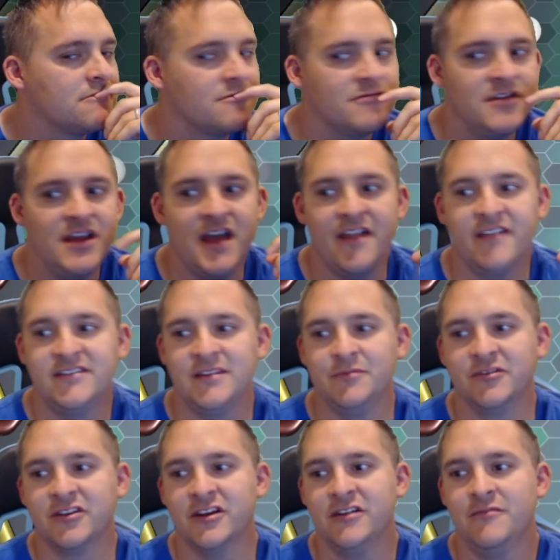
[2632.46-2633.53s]
Yeah, that seems
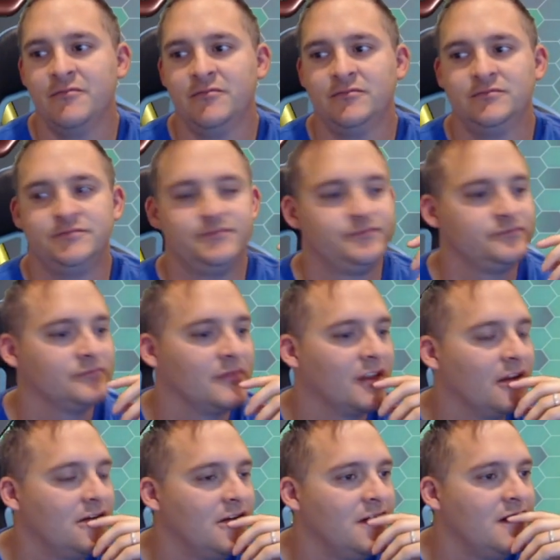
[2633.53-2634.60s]
good.
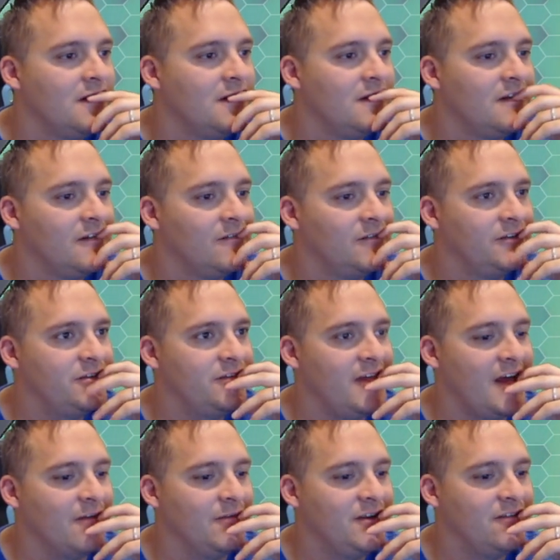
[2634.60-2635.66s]
We'll do
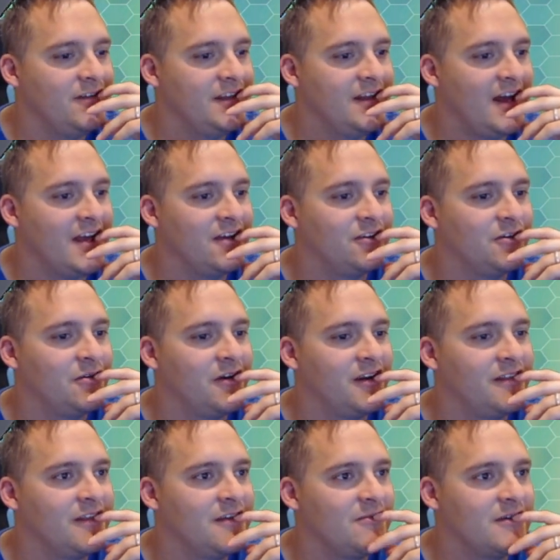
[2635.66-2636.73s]
that. We don't need Iono or
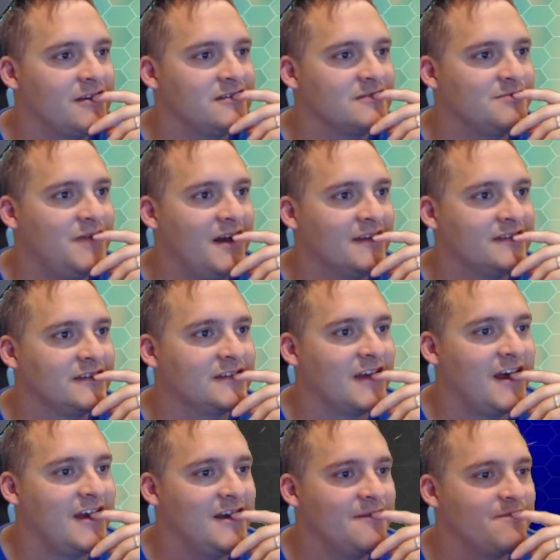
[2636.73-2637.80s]
anything. We can just boss this
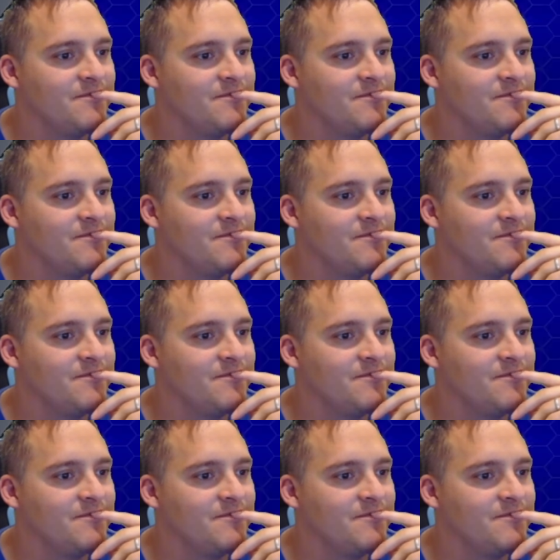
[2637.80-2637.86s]
guy up.